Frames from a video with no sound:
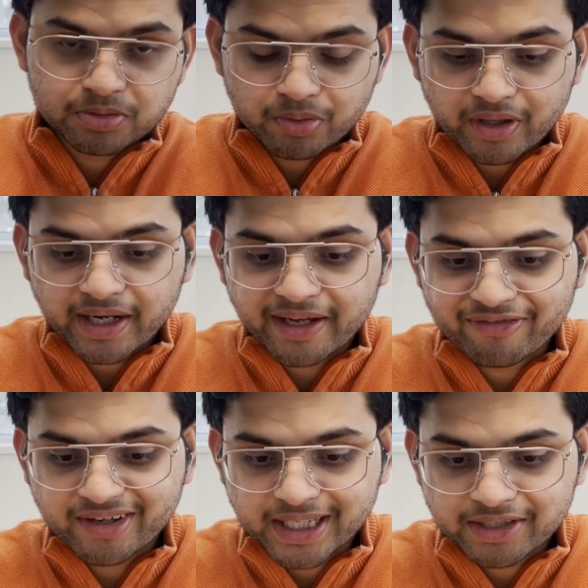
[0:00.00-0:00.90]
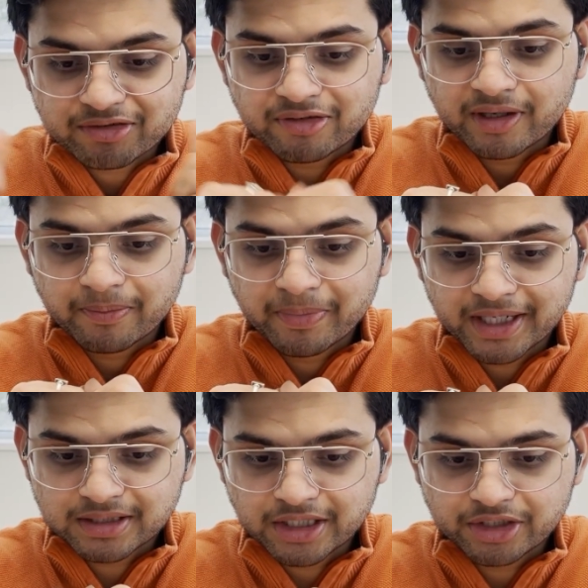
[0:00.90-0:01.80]
for effective break
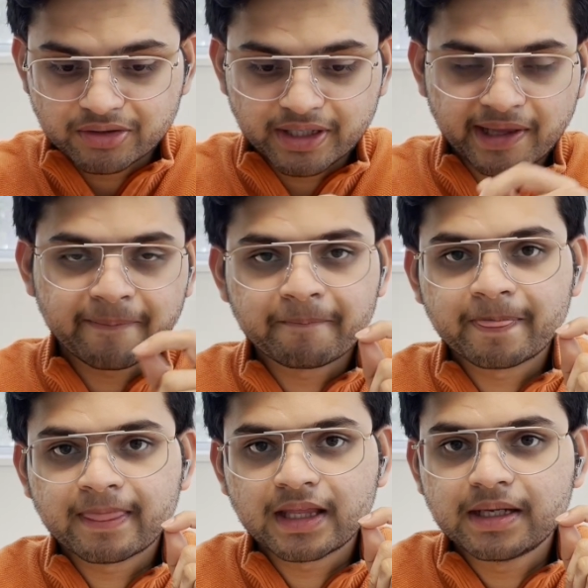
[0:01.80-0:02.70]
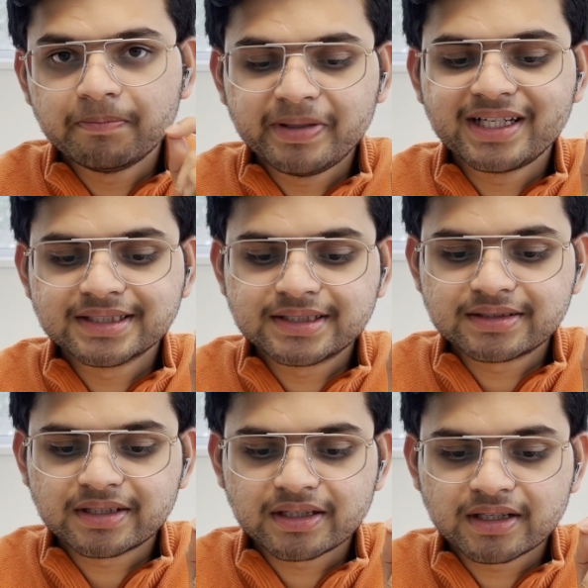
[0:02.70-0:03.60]
scheduling. Be
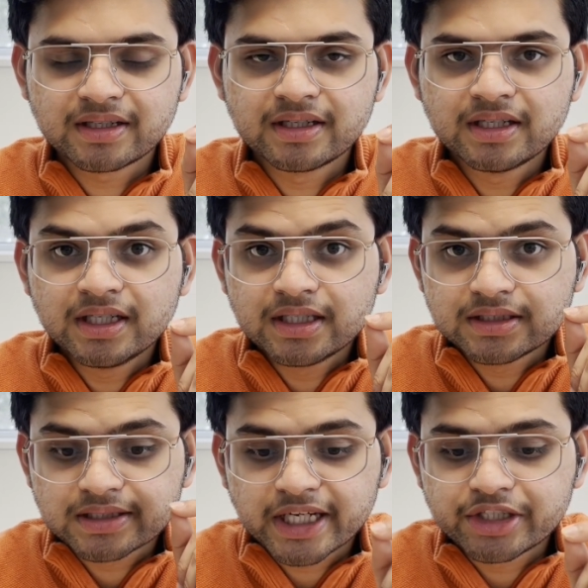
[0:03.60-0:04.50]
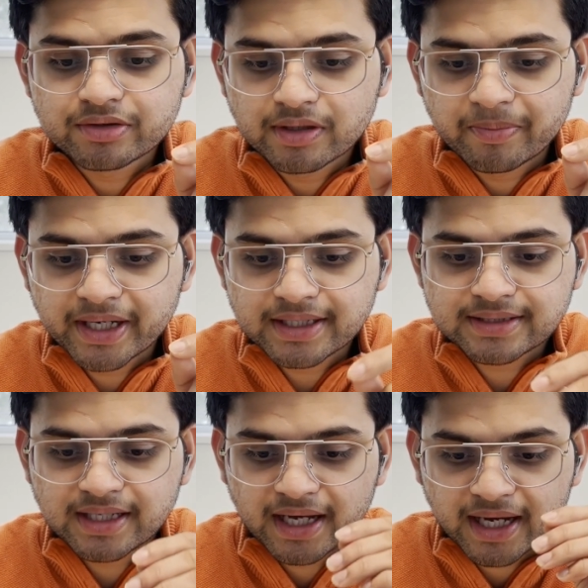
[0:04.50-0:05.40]
consistent. Schedule the breaks
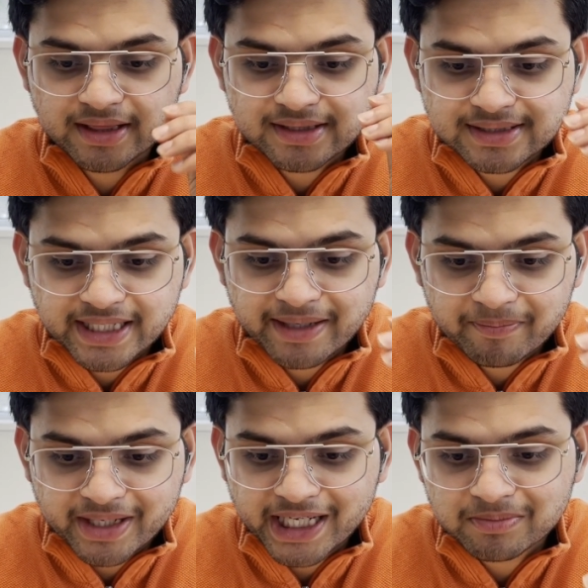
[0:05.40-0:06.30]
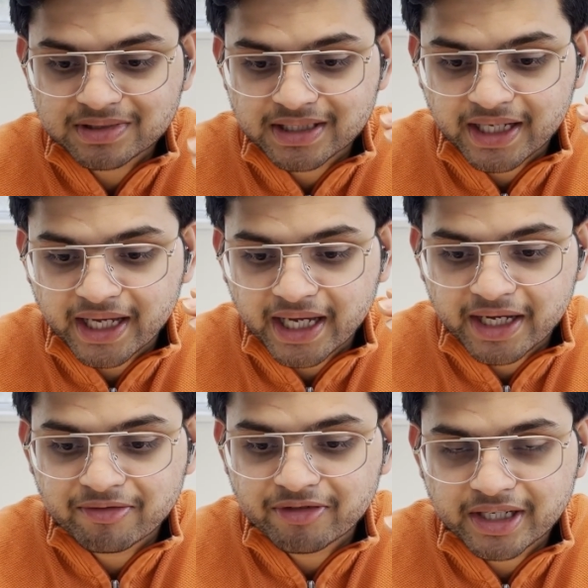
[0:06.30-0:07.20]
at the same times
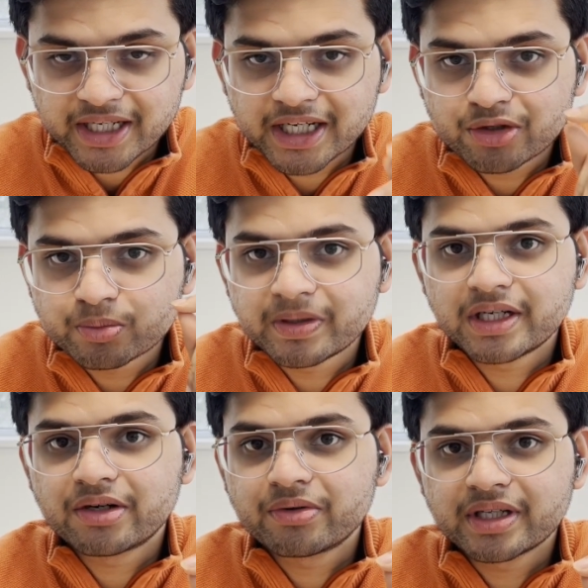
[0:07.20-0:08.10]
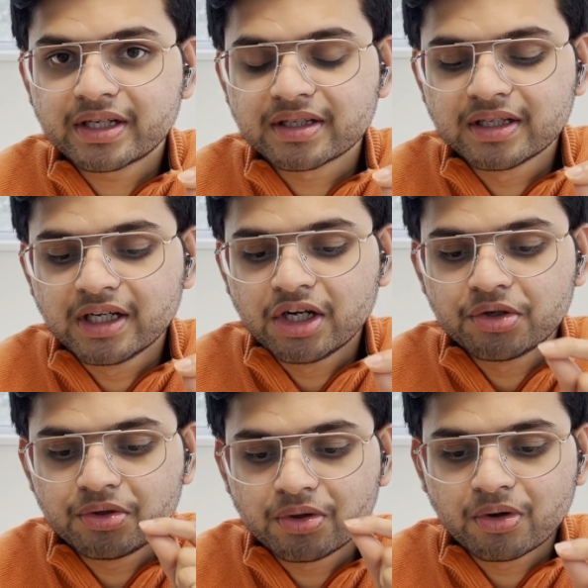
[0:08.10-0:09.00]
every day to build a routine.
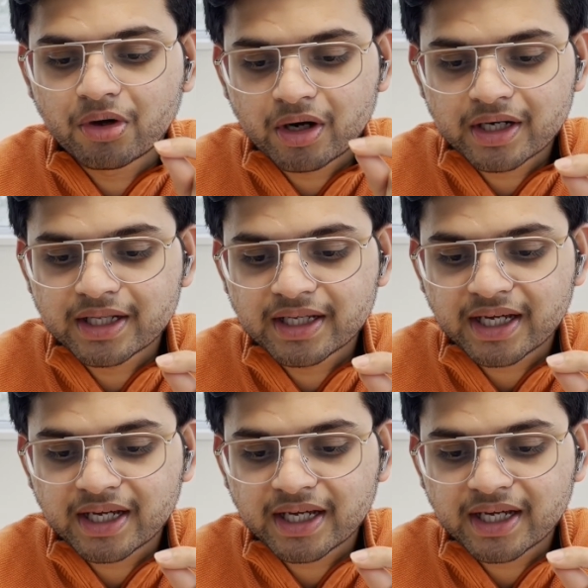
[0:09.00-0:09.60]
Do not